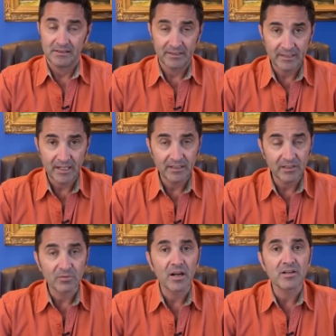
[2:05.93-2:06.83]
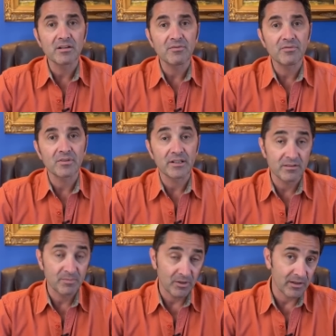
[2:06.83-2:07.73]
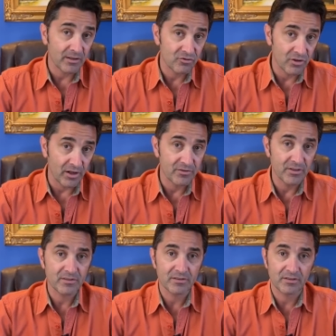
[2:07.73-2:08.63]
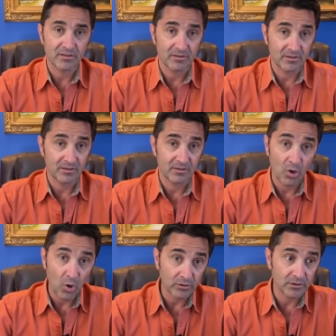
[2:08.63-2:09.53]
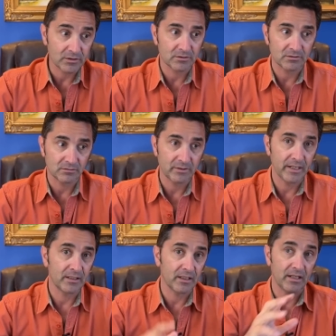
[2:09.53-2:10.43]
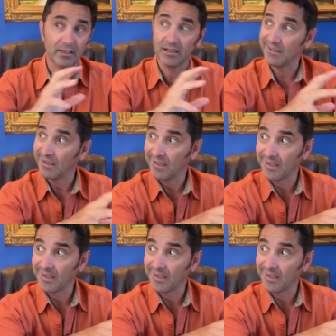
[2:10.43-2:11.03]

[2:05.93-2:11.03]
detained in Russia for espionage charges, uh, caught red-handed.